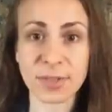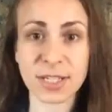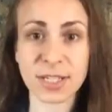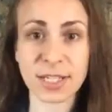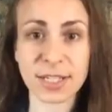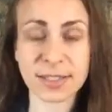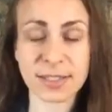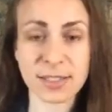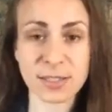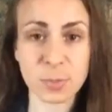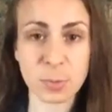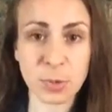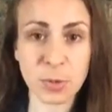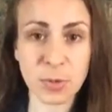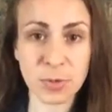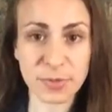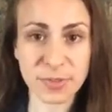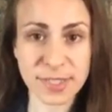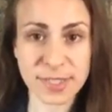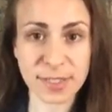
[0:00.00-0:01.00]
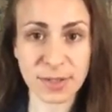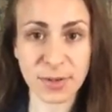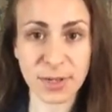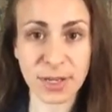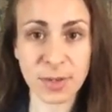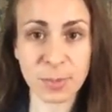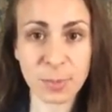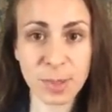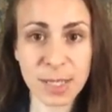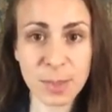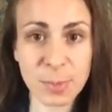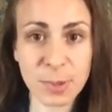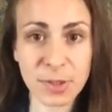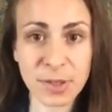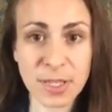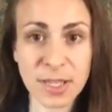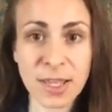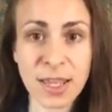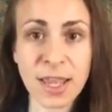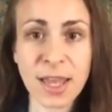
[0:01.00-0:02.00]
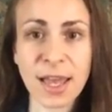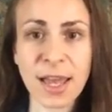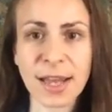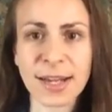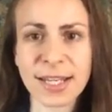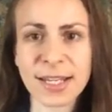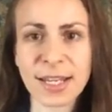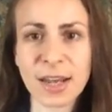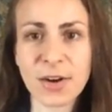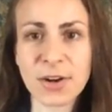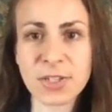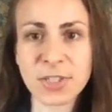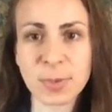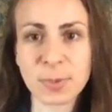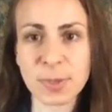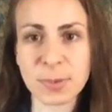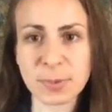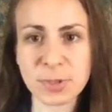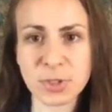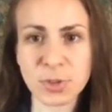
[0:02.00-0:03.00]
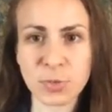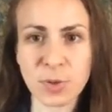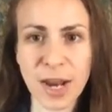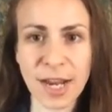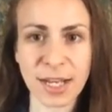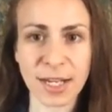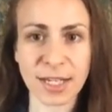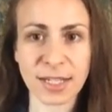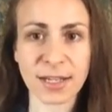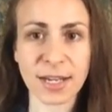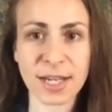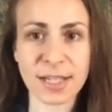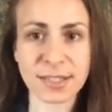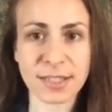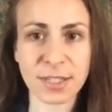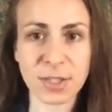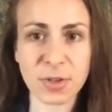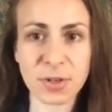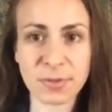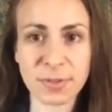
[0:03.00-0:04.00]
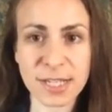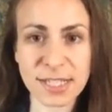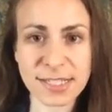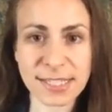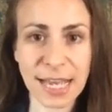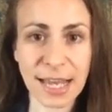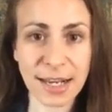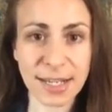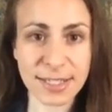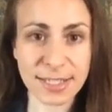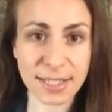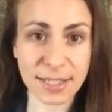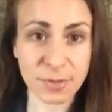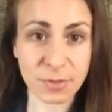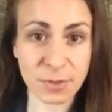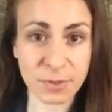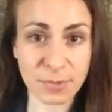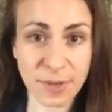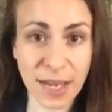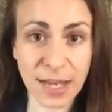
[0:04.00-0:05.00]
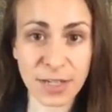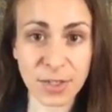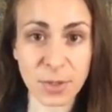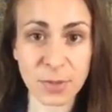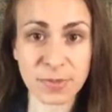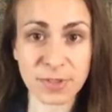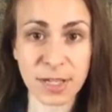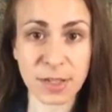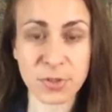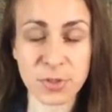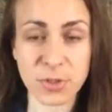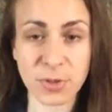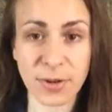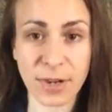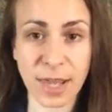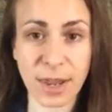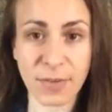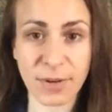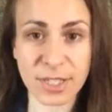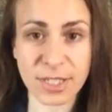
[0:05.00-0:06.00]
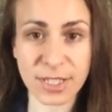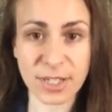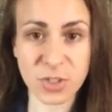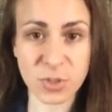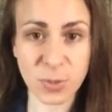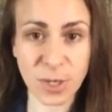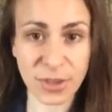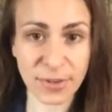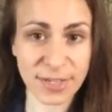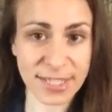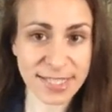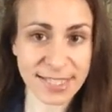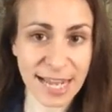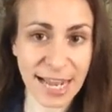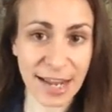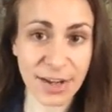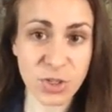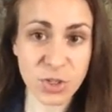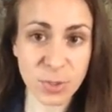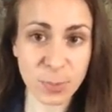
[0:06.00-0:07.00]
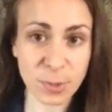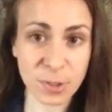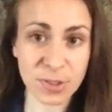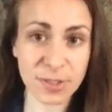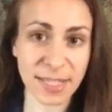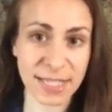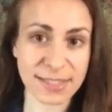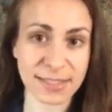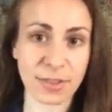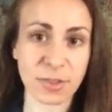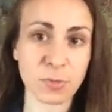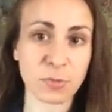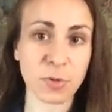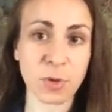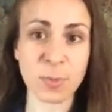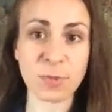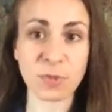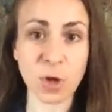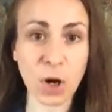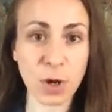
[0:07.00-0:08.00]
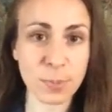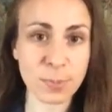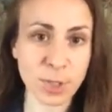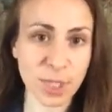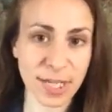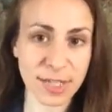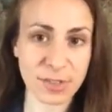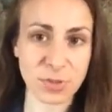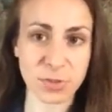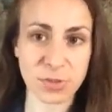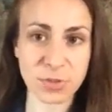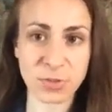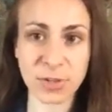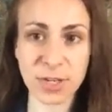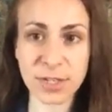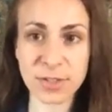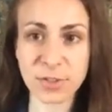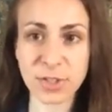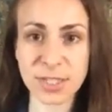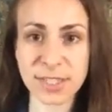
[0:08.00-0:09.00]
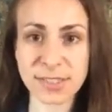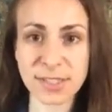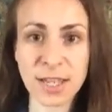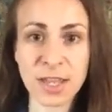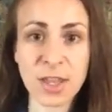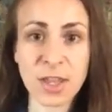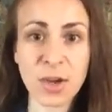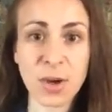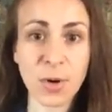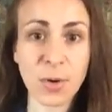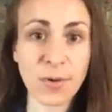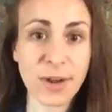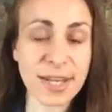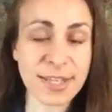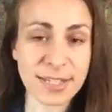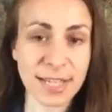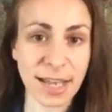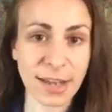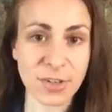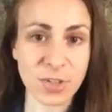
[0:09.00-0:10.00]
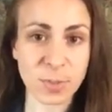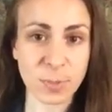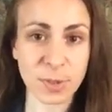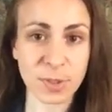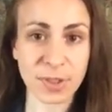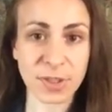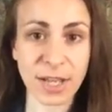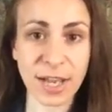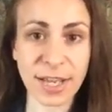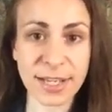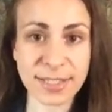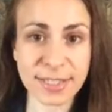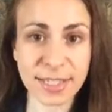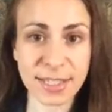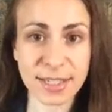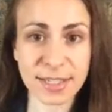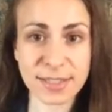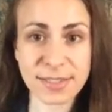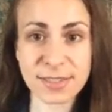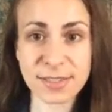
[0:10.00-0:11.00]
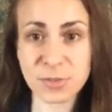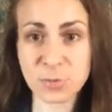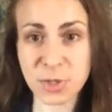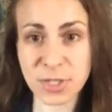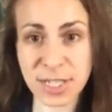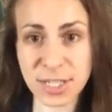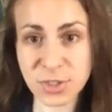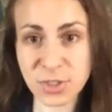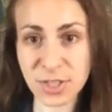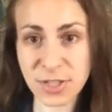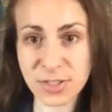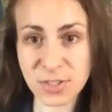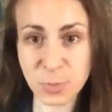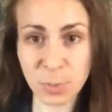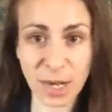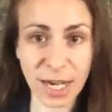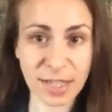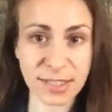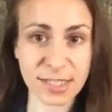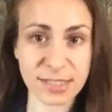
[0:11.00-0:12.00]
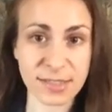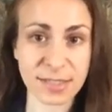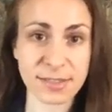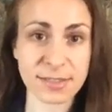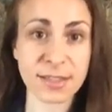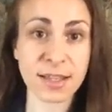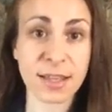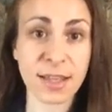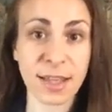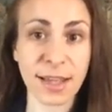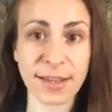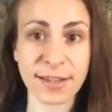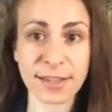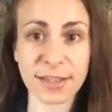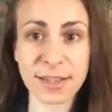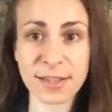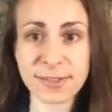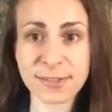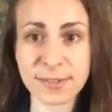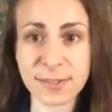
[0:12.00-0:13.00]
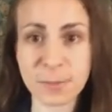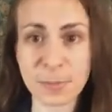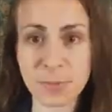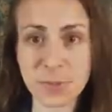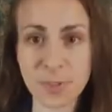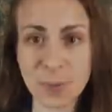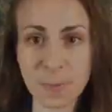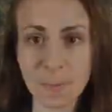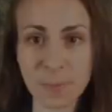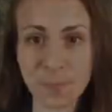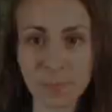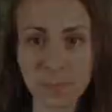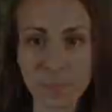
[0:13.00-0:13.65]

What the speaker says: of the need to support the Syrian people and encouraging people to recognise the universality of the value of cultural heritage, whether it's tangible, that's in the form of objects or structures, or intangible, ideas, traditions, practices, and customs.